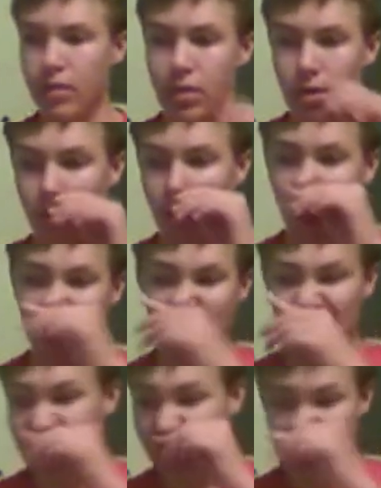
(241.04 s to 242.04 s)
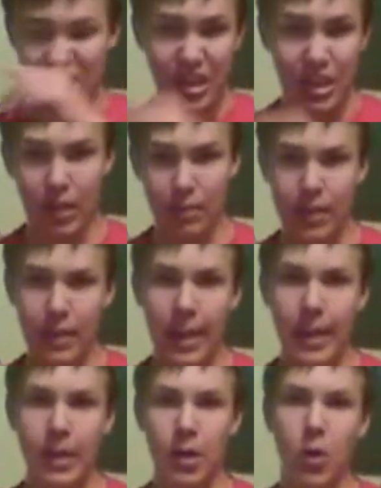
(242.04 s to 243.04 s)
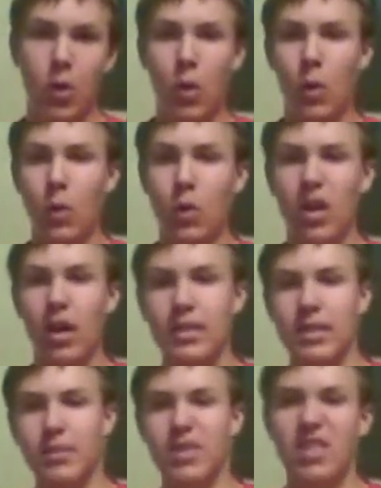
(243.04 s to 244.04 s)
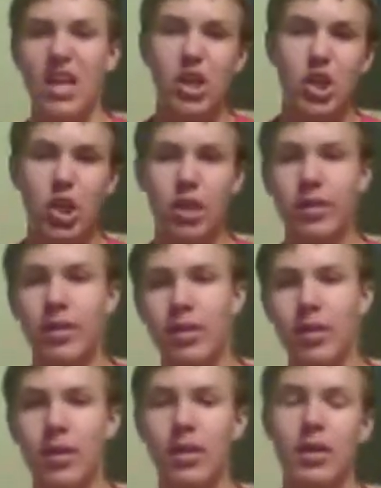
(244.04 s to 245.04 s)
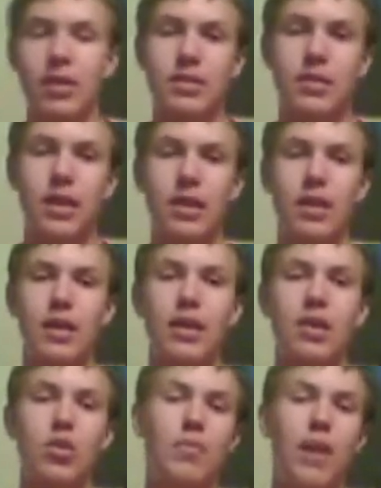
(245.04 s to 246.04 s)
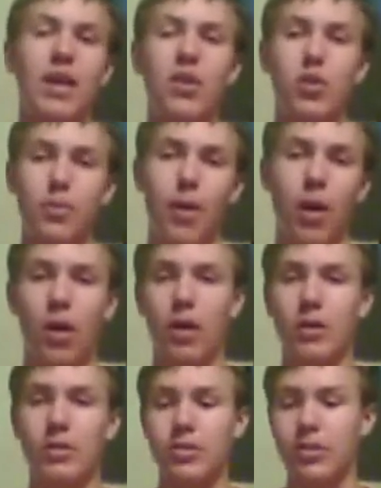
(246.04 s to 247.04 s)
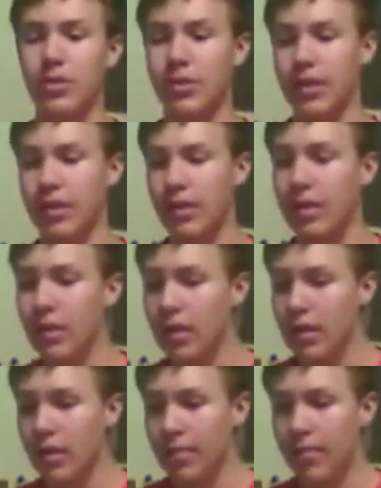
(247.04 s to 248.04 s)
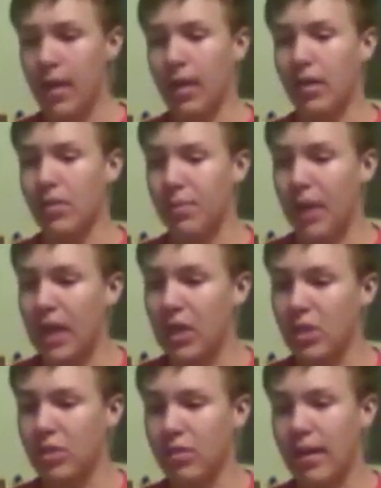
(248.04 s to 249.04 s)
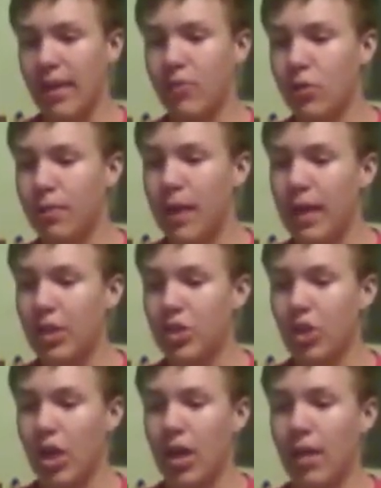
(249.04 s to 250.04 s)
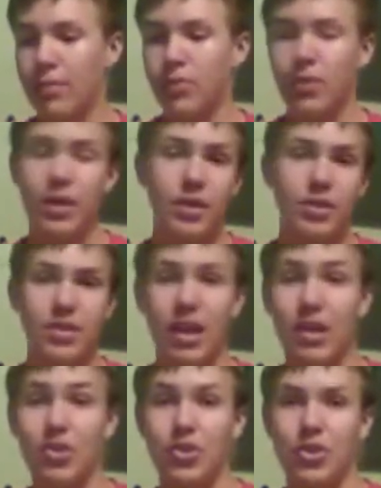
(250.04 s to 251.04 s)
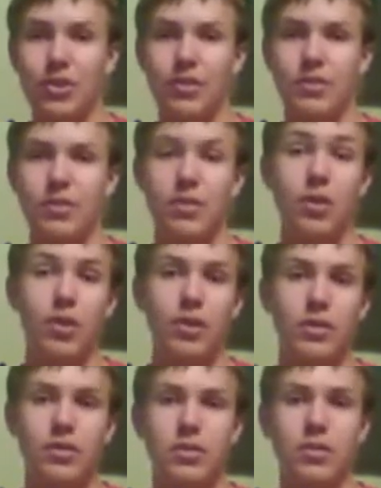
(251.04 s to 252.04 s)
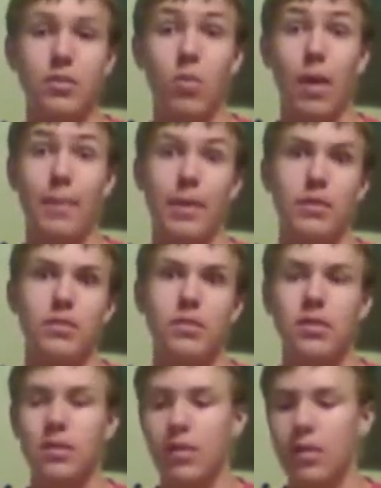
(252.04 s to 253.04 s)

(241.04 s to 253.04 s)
garage section. It'll be like a whole customization set thing, and you buy new parts, you can have new paint jobs, wheels, engines, looks, weapons.